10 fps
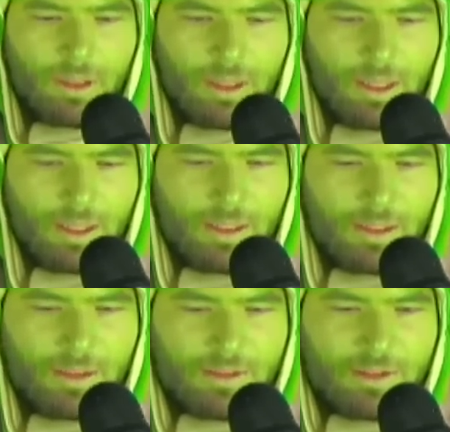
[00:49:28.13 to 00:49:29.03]

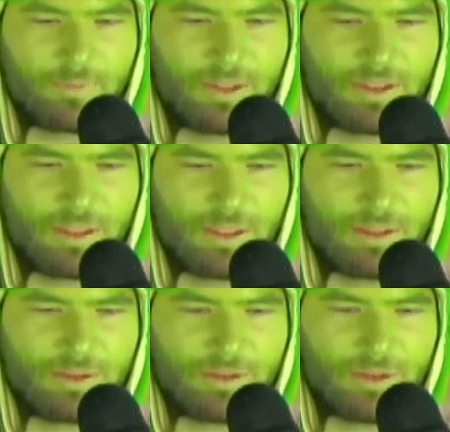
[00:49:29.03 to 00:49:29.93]
Someone
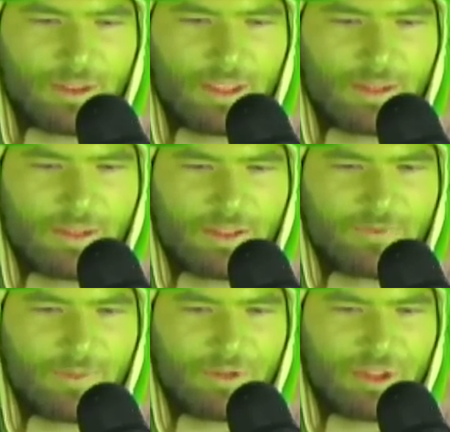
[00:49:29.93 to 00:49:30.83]
says, okay, this is
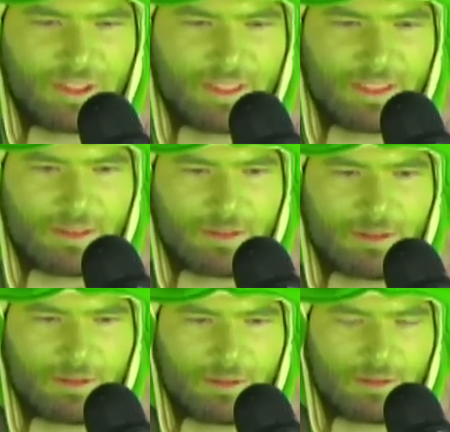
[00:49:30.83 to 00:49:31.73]
from Jillian.
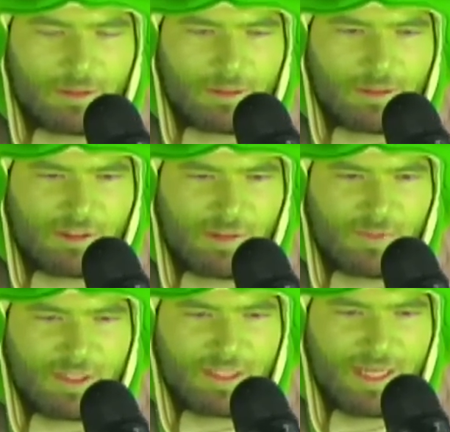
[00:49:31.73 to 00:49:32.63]

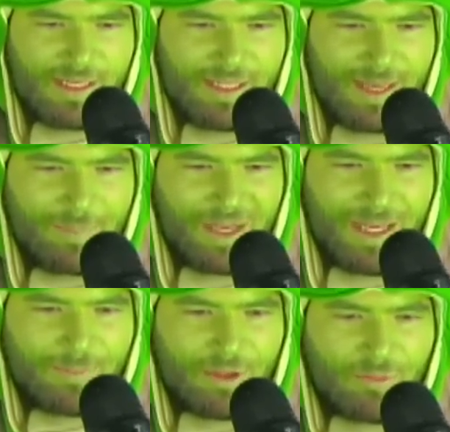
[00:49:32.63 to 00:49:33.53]
Subject line, I
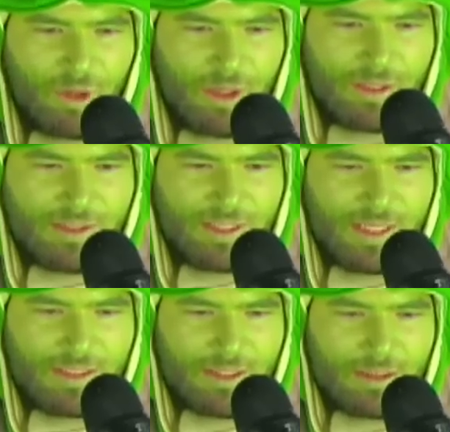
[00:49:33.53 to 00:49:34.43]
popped the wrong
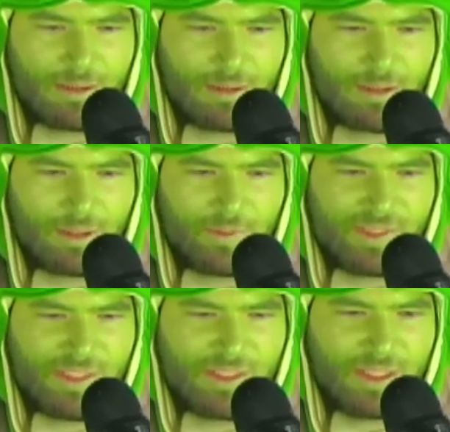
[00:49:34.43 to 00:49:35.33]
zit. There was
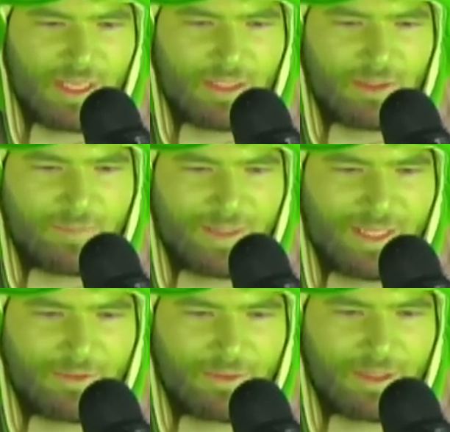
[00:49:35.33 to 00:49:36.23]
a zit on my
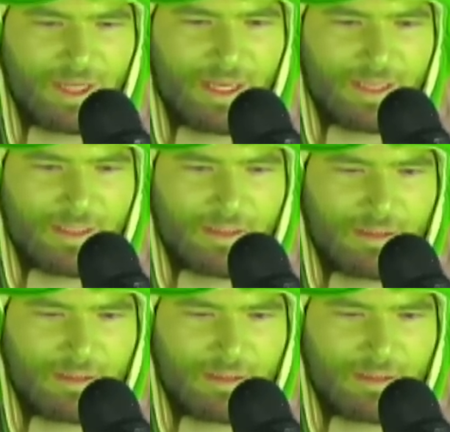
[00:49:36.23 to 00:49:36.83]
inner thigh.